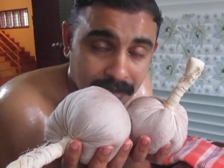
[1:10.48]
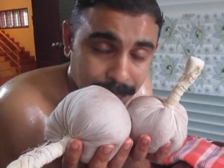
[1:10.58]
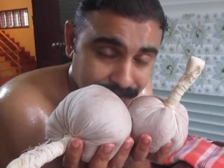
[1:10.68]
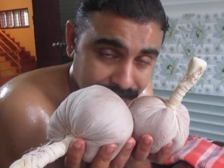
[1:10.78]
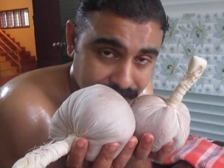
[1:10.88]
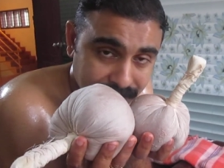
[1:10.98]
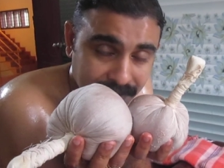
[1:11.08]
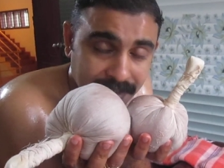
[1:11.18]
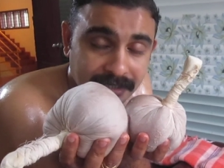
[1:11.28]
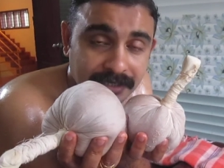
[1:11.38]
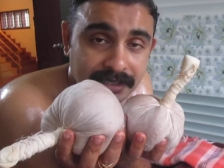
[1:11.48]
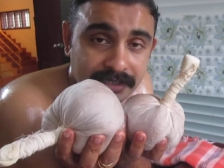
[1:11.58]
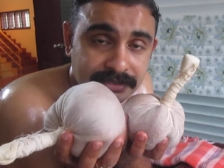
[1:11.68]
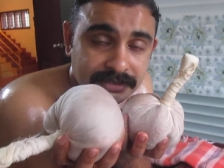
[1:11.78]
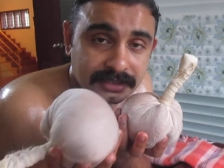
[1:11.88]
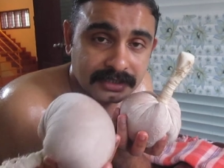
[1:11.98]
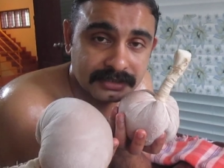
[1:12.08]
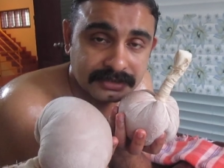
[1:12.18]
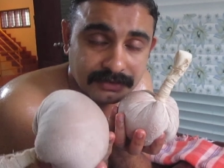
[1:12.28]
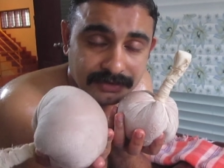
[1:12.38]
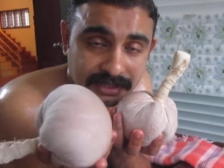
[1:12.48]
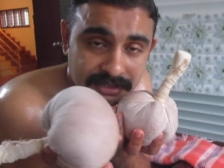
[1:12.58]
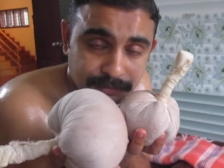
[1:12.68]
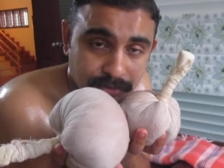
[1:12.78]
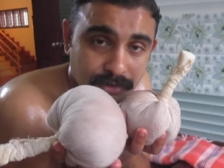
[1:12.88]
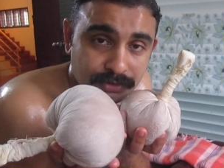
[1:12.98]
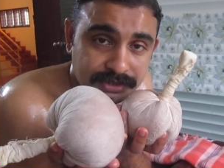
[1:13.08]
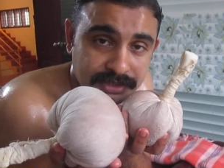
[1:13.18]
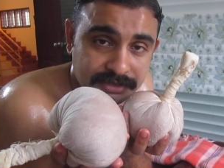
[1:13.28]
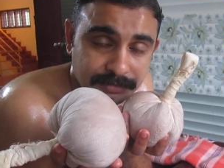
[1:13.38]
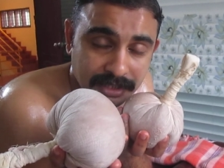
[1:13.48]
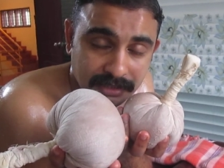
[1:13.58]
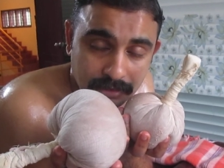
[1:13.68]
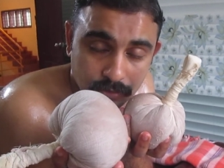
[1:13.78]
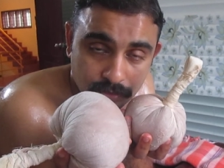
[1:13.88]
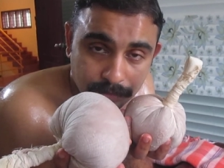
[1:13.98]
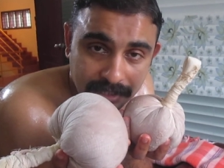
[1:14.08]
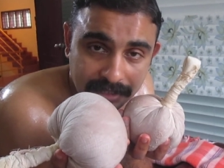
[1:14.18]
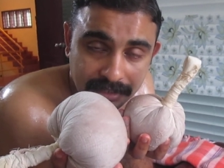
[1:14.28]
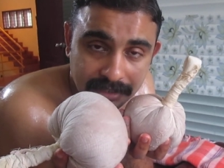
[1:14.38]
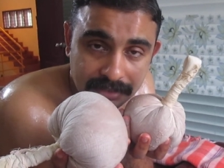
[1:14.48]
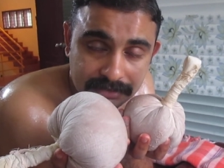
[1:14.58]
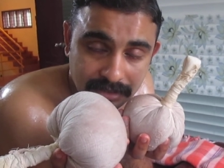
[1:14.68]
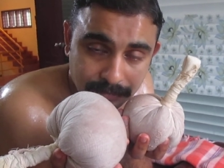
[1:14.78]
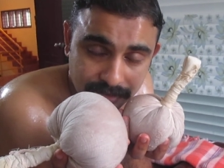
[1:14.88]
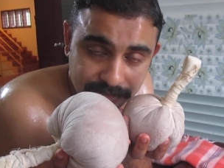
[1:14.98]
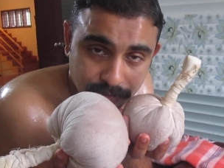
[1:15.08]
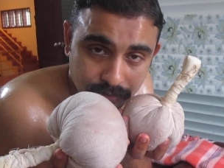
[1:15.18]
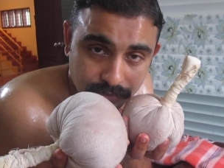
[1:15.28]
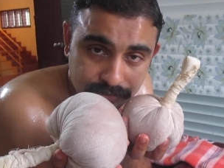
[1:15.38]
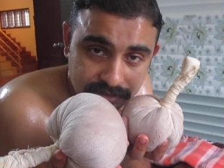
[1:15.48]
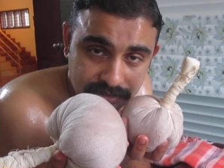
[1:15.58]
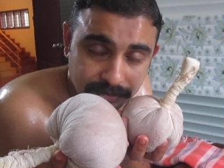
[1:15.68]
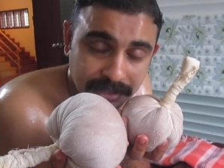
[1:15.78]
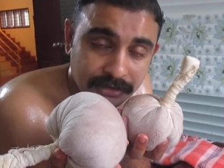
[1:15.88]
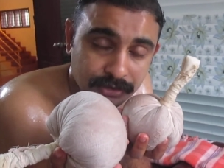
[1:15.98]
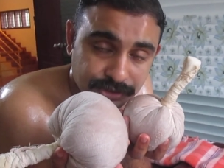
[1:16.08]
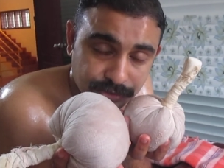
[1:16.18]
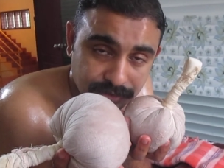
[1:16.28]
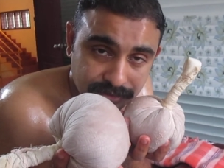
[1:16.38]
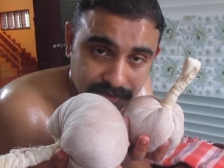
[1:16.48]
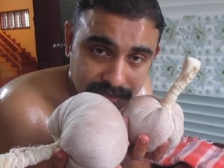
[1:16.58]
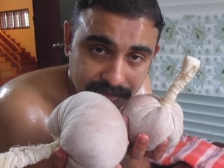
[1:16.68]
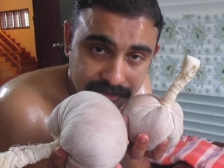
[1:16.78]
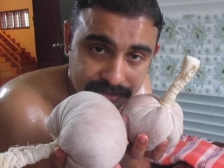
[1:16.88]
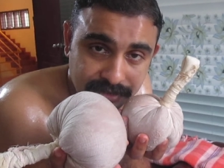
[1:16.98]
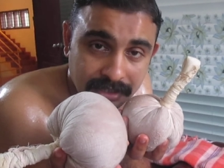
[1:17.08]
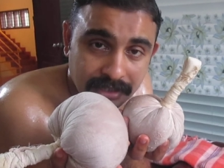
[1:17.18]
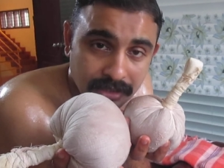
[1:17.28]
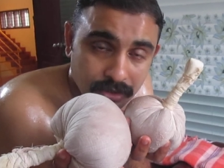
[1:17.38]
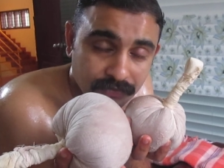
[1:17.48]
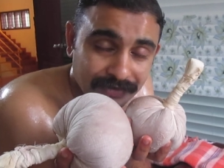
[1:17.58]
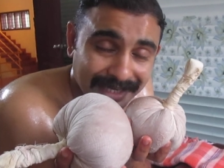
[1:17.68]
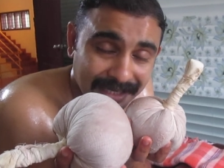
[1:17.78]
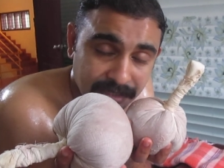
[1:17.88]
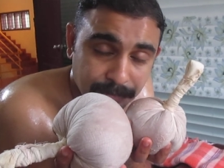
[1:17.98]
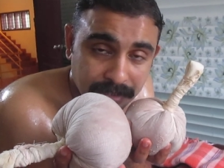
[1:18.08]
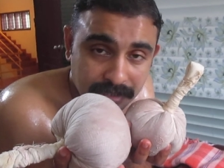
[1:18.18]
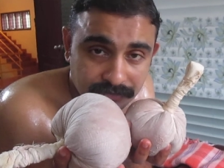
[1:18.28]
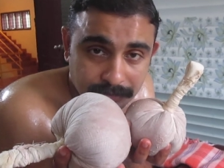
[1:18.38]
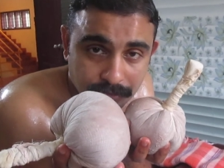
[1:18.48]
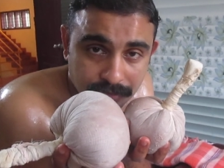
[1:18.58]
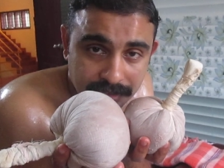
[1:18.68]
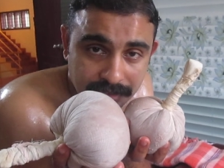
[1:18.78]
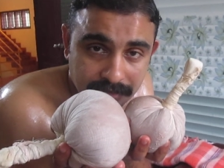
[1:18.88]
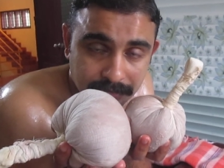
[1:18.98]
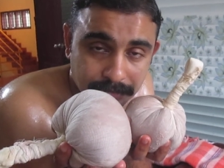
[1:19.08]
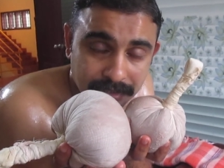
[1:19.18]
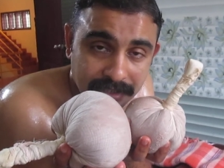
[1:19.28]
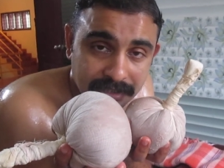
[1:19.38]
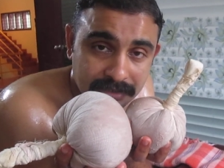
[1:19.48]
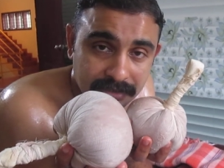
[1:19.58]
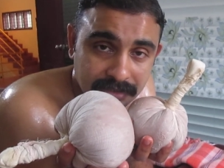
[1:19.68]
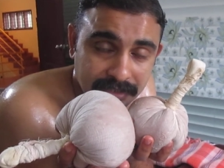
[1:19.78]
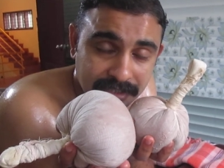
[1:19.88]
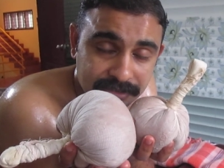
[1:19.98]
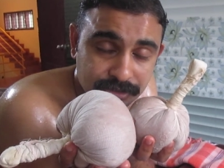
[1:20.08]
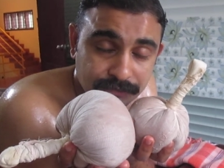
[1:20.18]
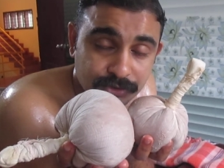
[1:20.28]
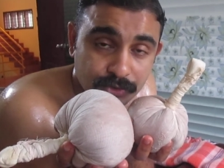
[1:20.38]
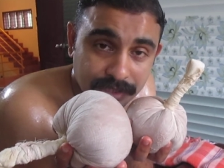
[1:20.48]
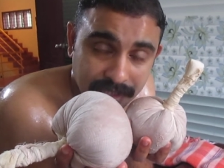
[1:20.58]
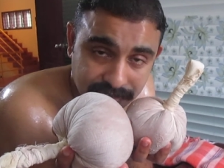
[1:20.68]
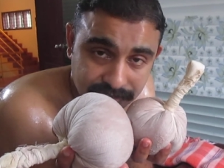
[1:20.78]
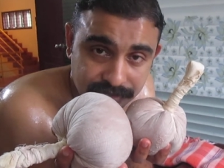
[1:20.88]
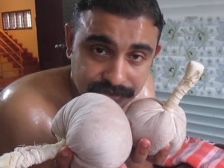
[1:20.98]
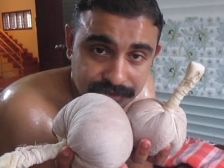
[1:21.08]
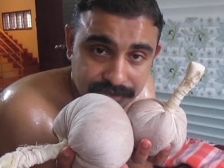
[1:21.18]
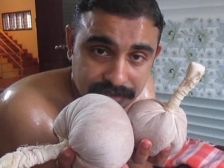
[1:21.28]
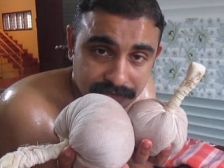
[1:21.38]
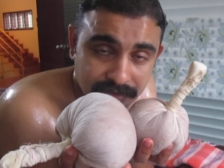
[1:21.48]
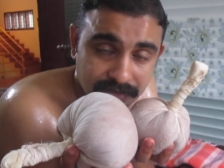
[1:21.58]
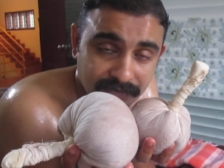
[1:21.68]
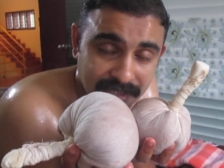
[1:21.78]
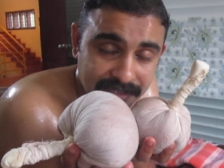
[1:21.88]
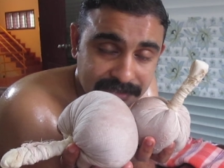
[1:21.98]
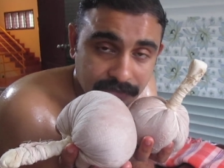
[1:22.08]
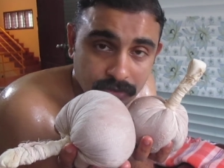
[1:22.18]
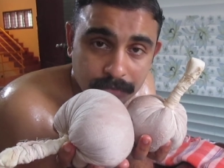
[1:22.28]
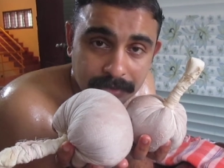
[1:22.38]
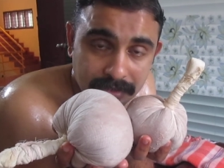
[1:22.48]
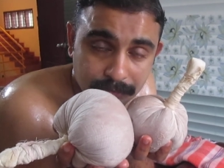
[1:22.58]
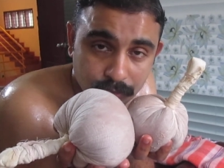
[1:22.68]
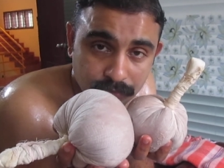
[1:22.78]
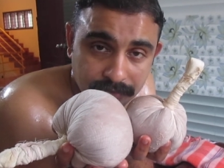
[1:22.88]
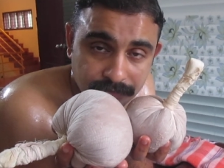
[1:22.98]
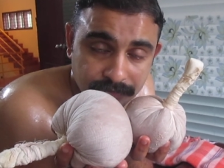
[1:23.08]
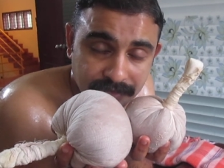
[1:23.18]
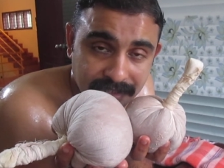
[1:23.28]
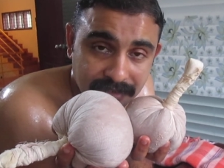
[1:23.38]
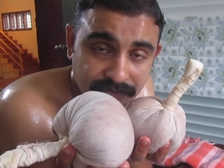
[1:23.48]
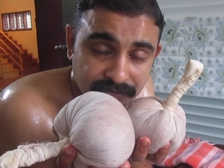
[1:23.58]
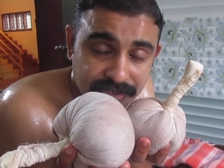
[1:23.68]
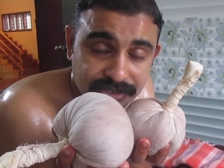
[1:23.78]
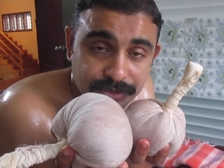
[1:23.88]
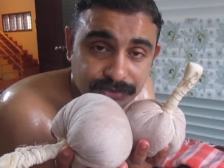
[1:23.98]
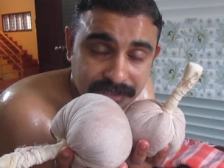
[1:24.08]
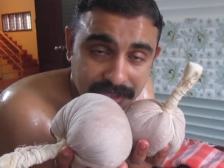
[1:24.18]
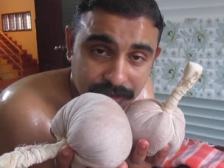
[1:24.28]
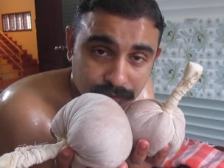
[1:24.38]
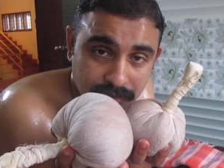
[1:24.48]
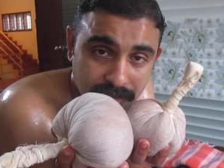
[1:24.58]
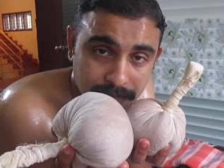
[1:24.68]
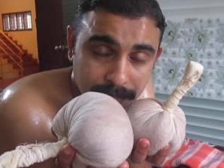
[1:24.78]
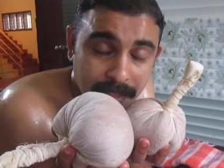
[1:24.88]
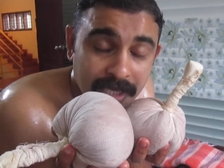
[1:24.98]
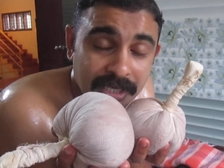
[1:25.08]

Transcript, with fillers: be it the neck areas, uh, cervical spondylosis, be it the lower back areas, lumbar spondylosis, be it osteoarthritis, of any part of the body, be it uh, cases of psoriasis, where the flakes have all been removed and we need the fresh new skin to come,